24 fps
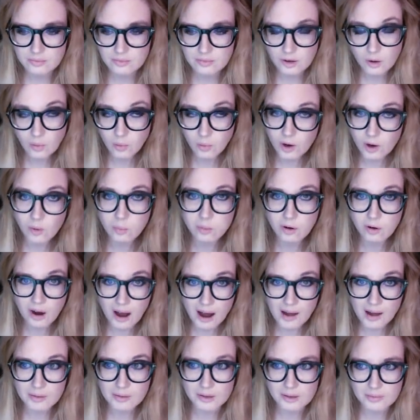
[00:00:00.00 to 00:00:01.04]
a real
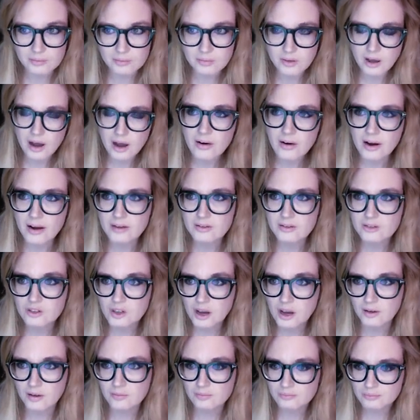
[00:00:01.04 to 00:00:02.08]
problem all right so
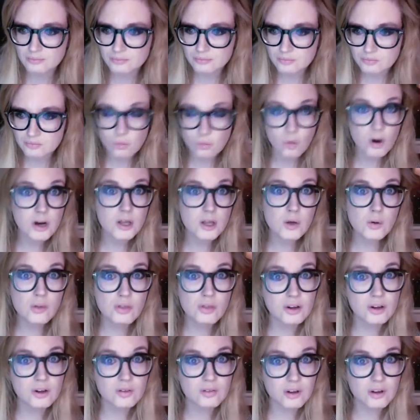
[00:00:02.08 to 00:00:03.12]
what do you
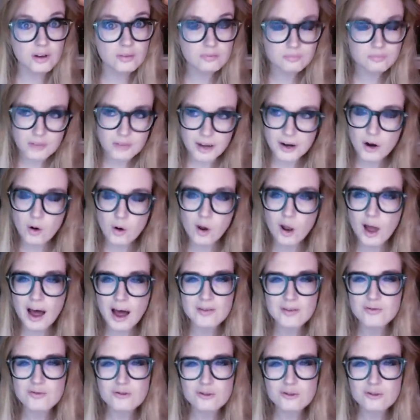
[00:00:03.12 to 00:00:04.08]
think of it I know a lot of you